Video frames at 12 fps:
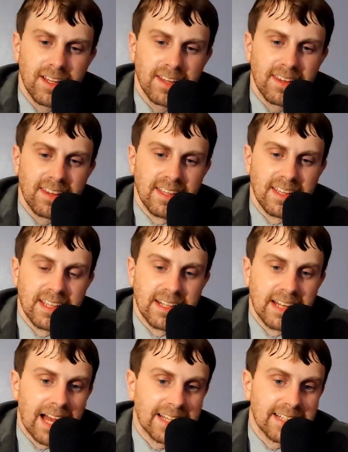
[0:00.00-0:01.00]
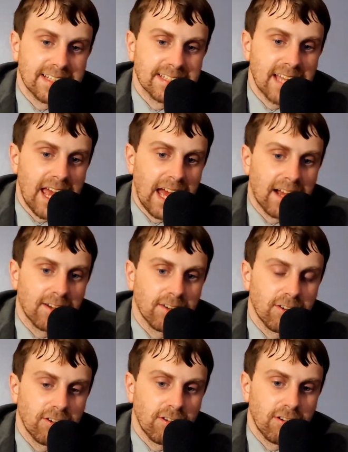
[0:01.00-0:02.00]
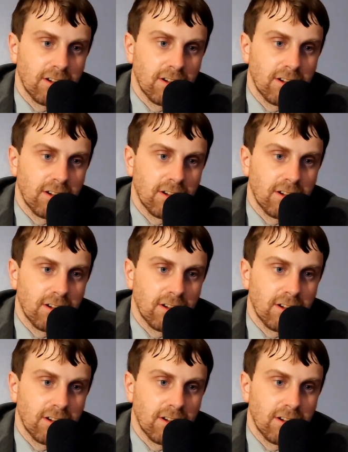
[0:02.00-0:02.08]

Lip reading: the 90s hacker